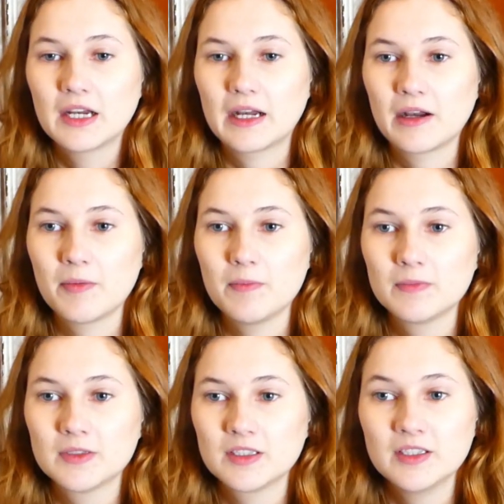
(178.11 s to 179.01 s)
Um,
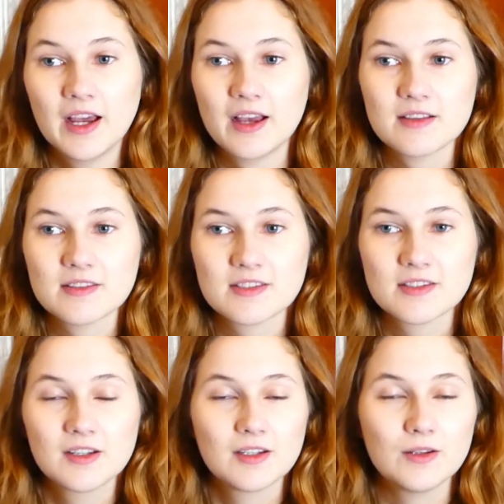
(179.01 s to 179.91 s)
yes,
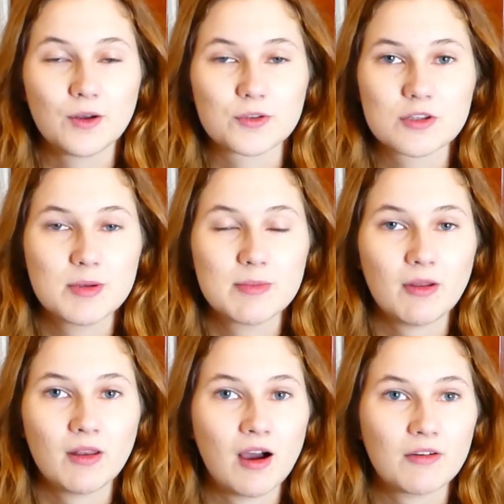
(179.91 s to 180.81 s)
lots of
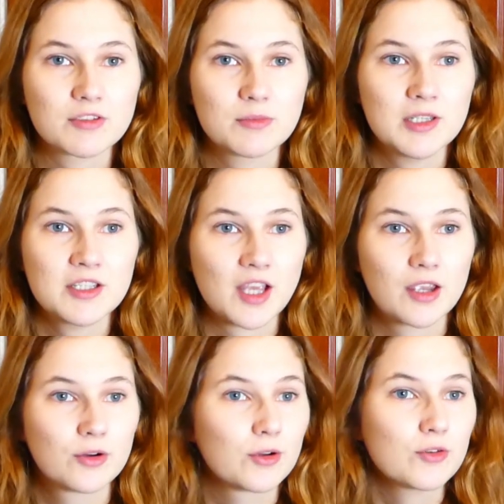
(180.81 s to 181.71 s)
people laughed at me because I
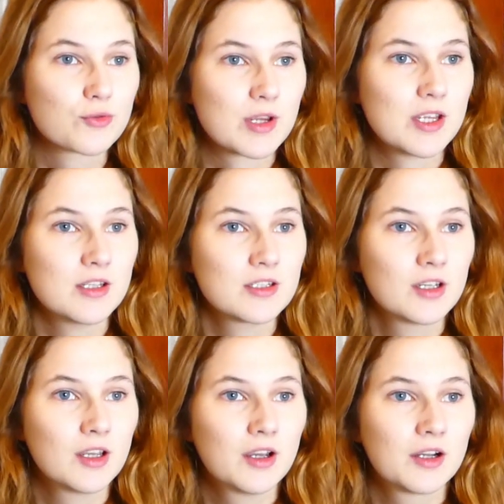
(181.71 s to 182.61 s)
couldn't read.
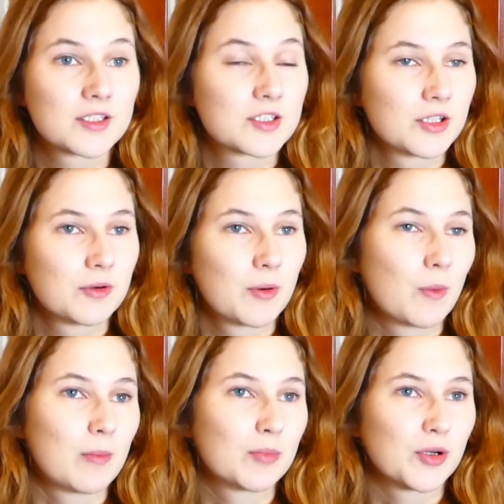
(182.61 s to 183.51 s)
So at
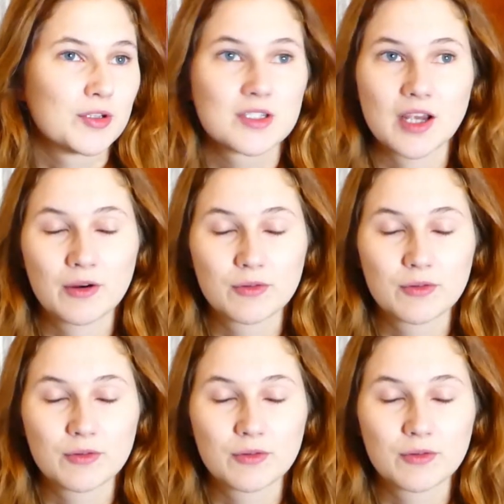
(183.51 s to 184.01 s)
one point, I